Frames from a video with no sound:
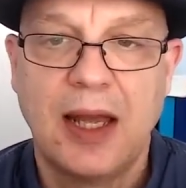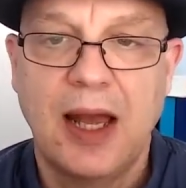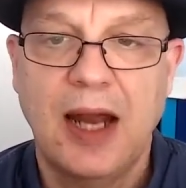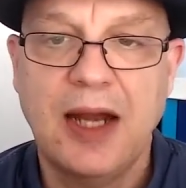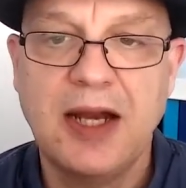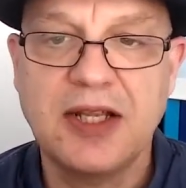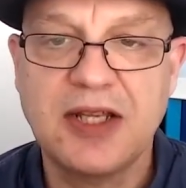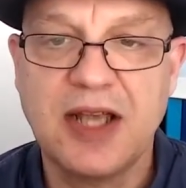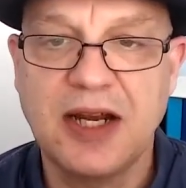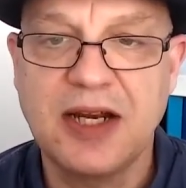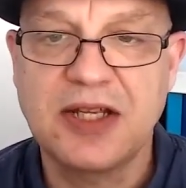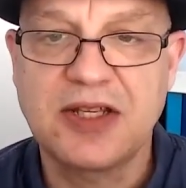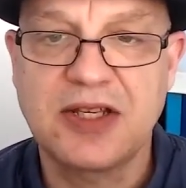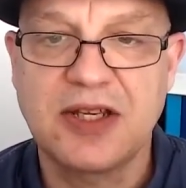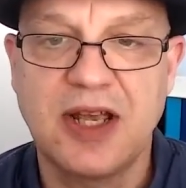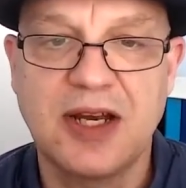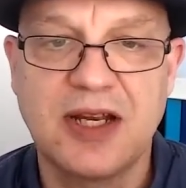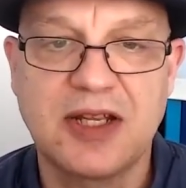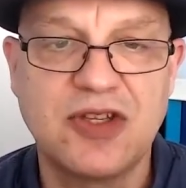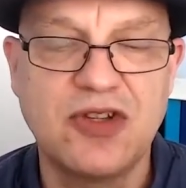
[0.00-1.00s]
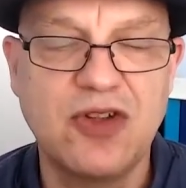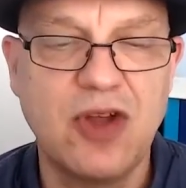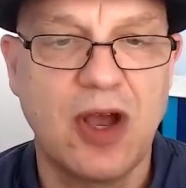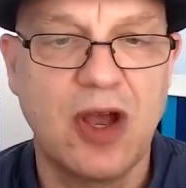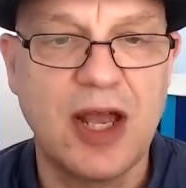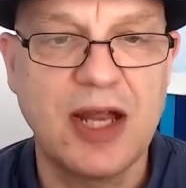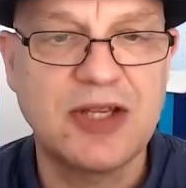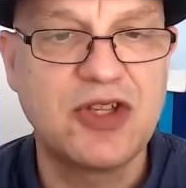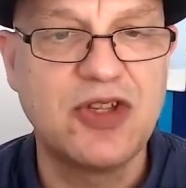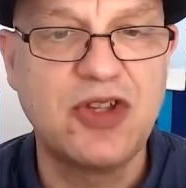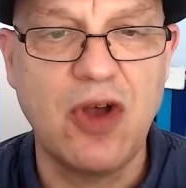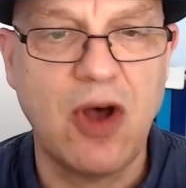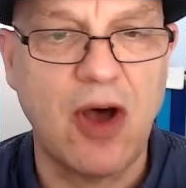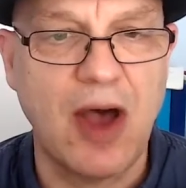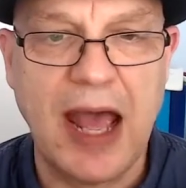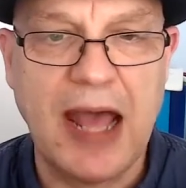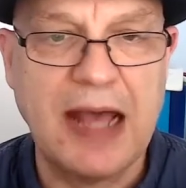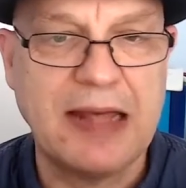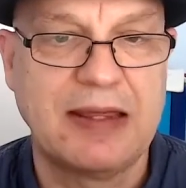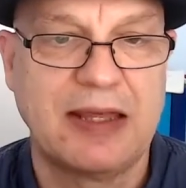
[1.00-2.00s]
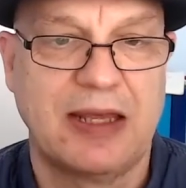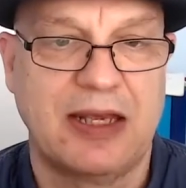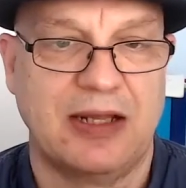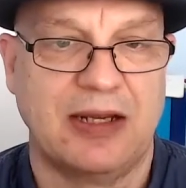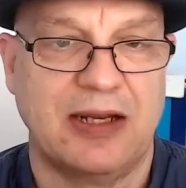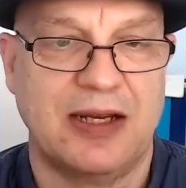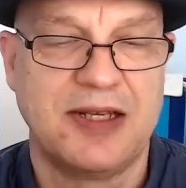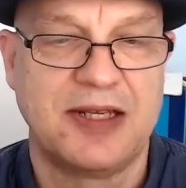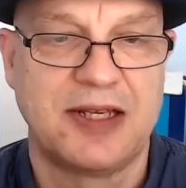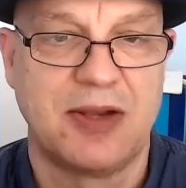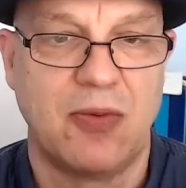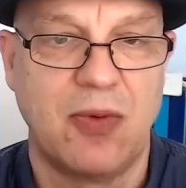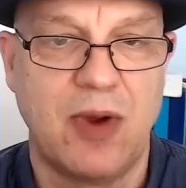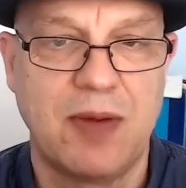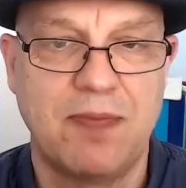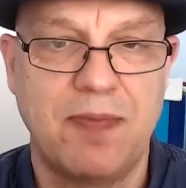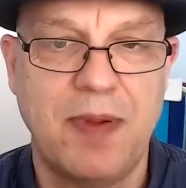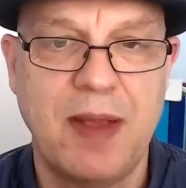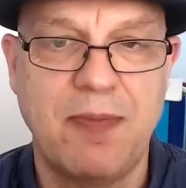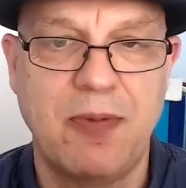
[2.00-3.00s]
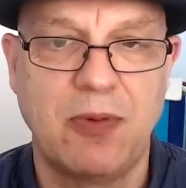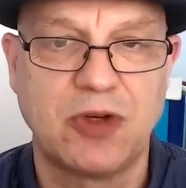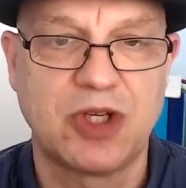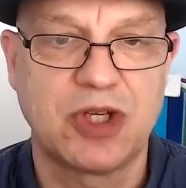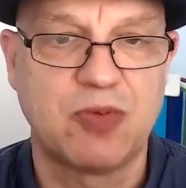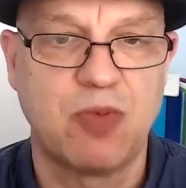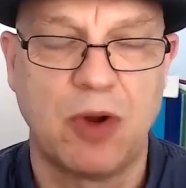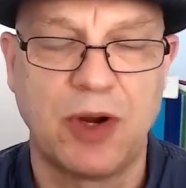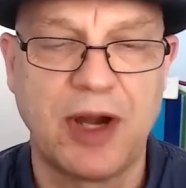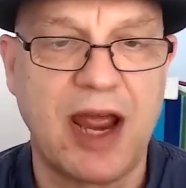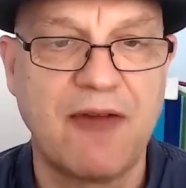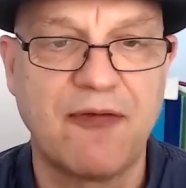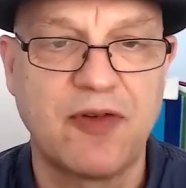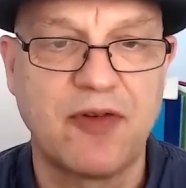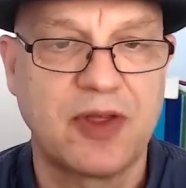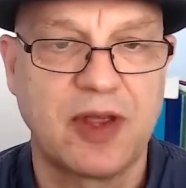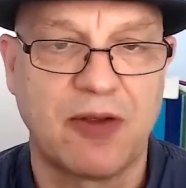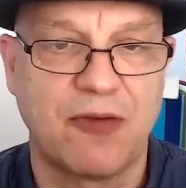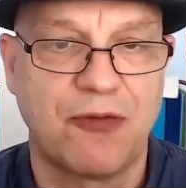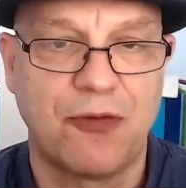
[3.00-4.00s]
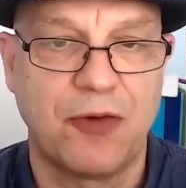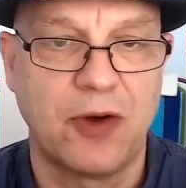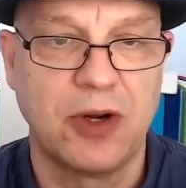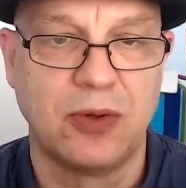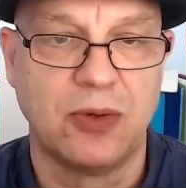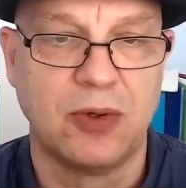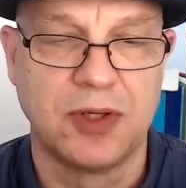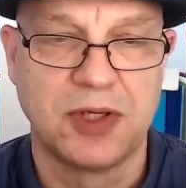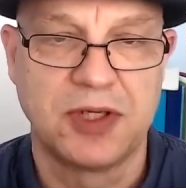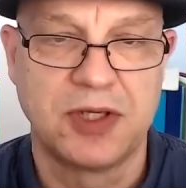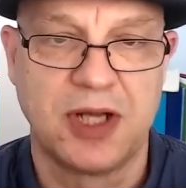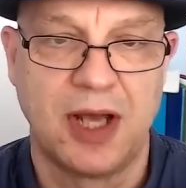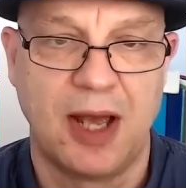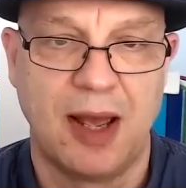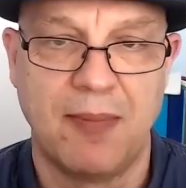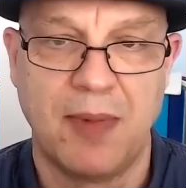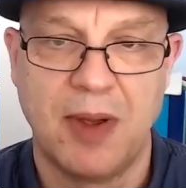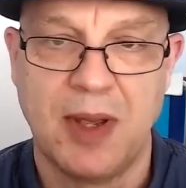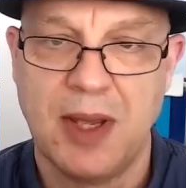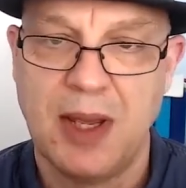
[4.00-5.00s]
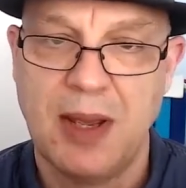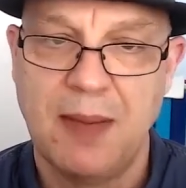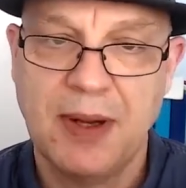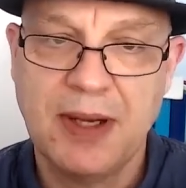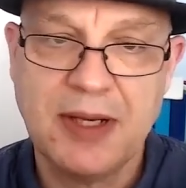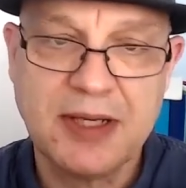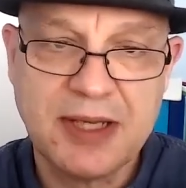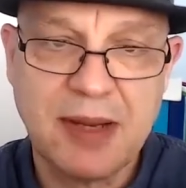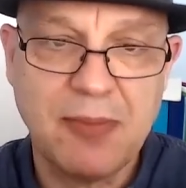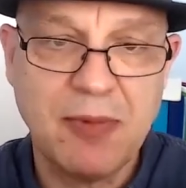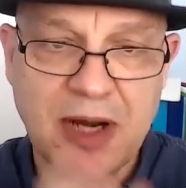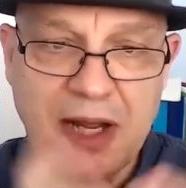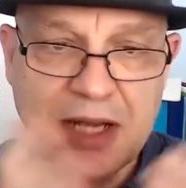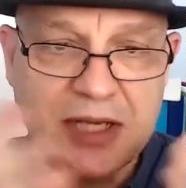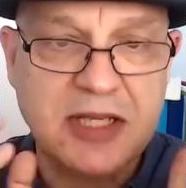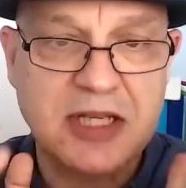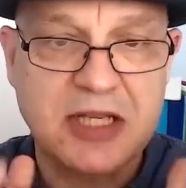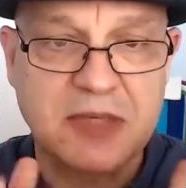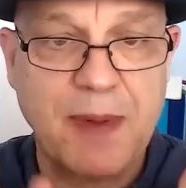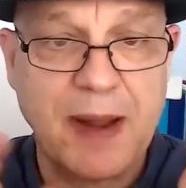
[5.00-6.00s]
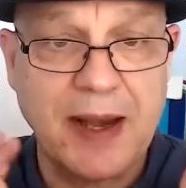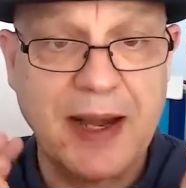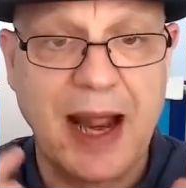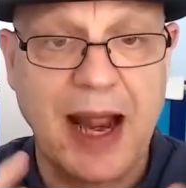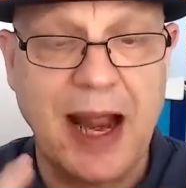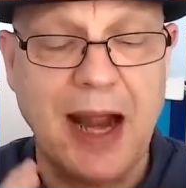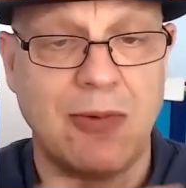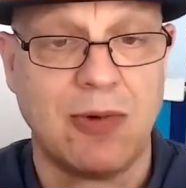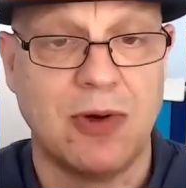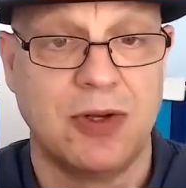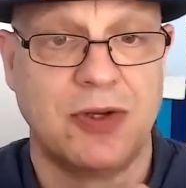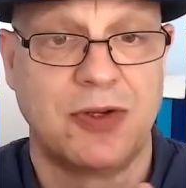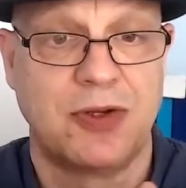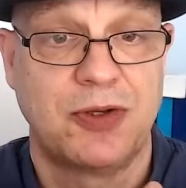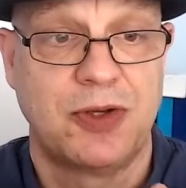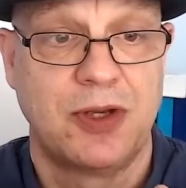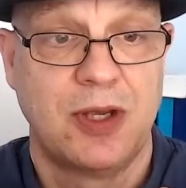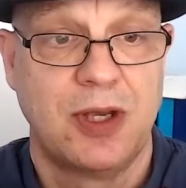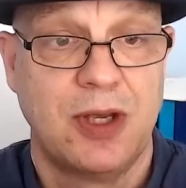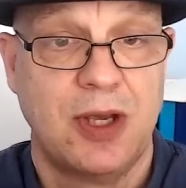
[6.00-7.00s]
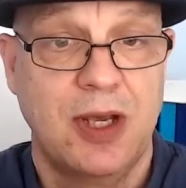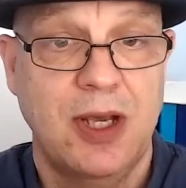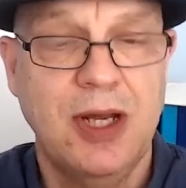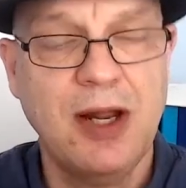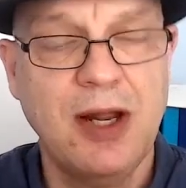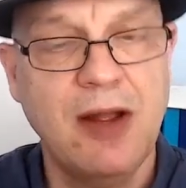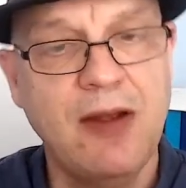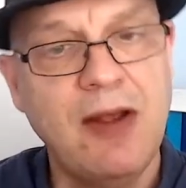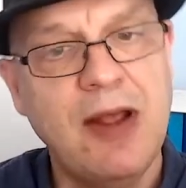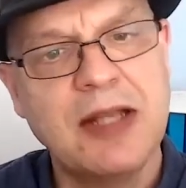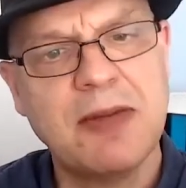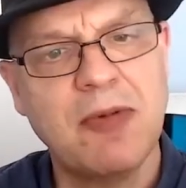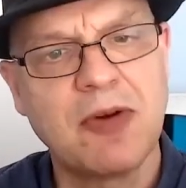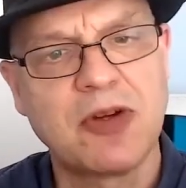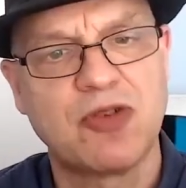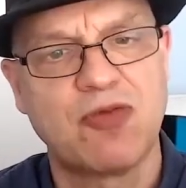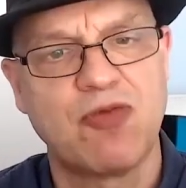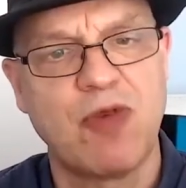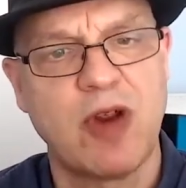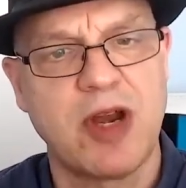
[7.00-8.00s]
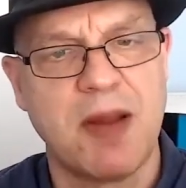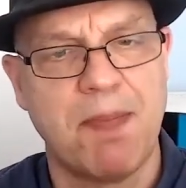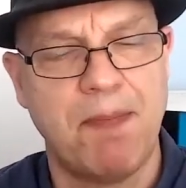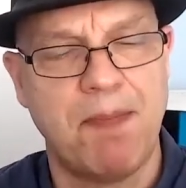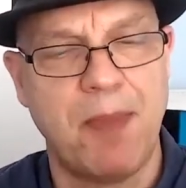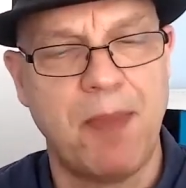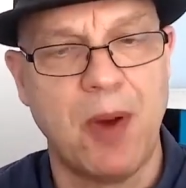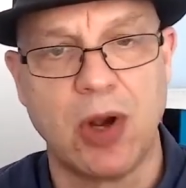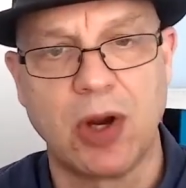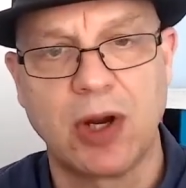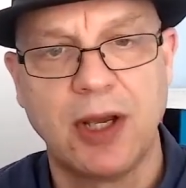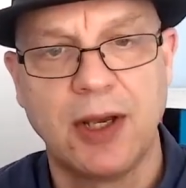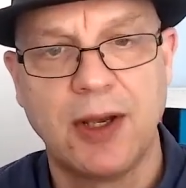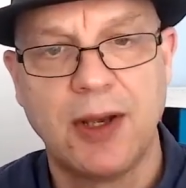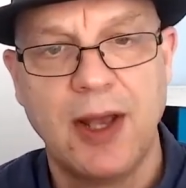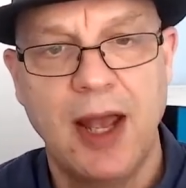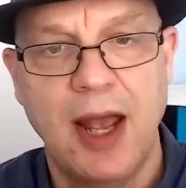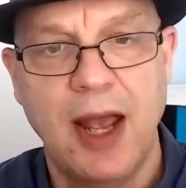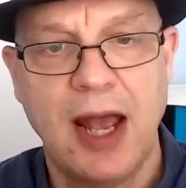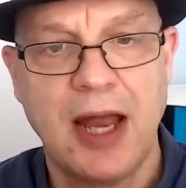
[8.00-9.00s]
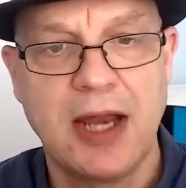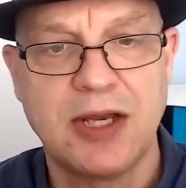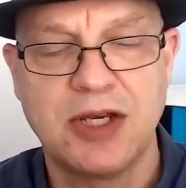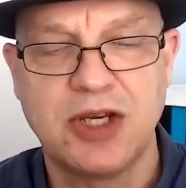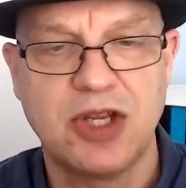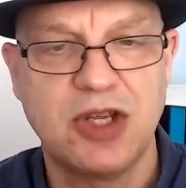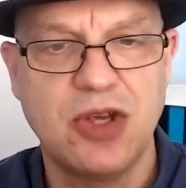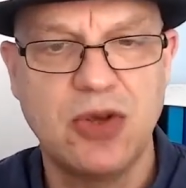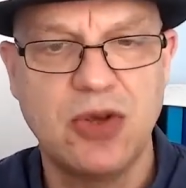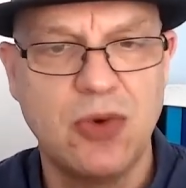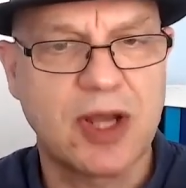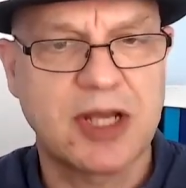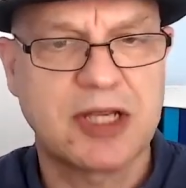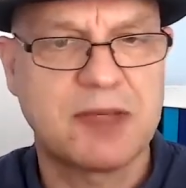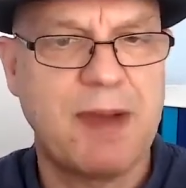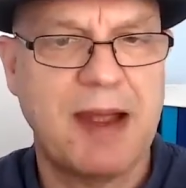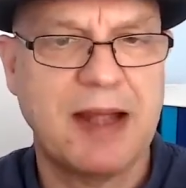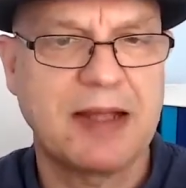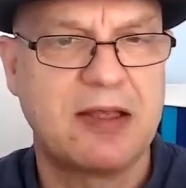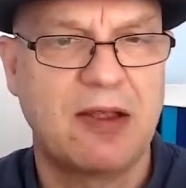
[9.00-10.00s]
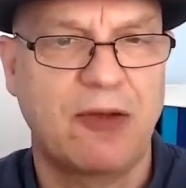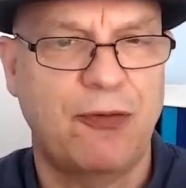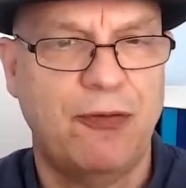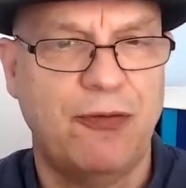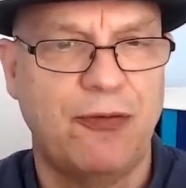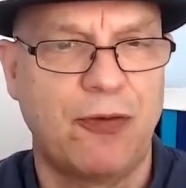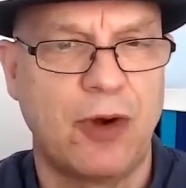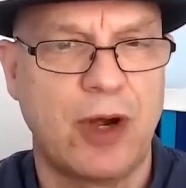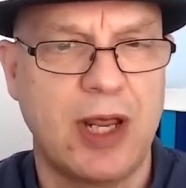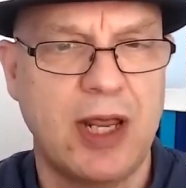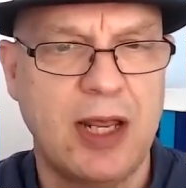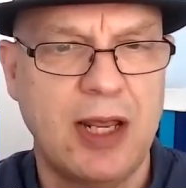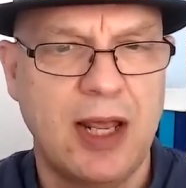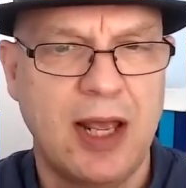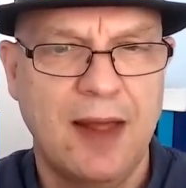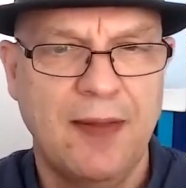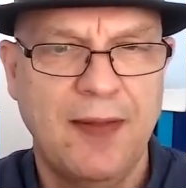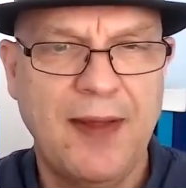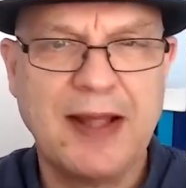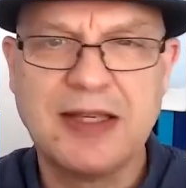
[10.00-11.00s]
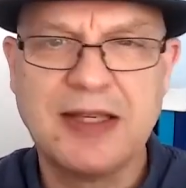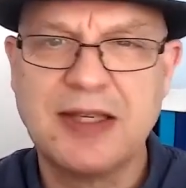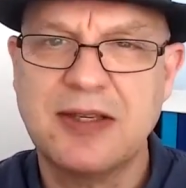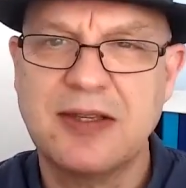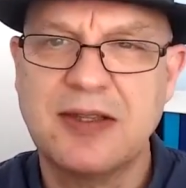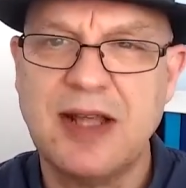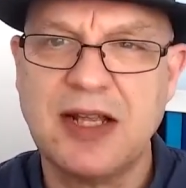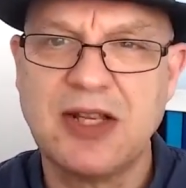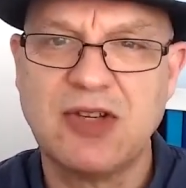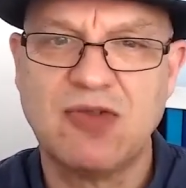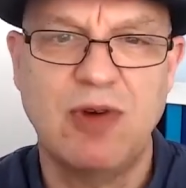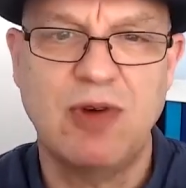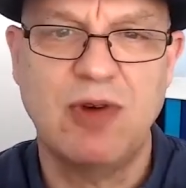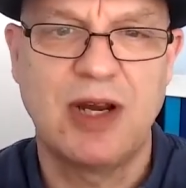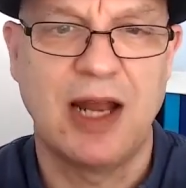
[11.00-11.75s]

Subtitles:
it's not ethical, is it, when people just want everything free all the time? Because someone has to spend hours. Someone has written a book, and you expect it free. That's really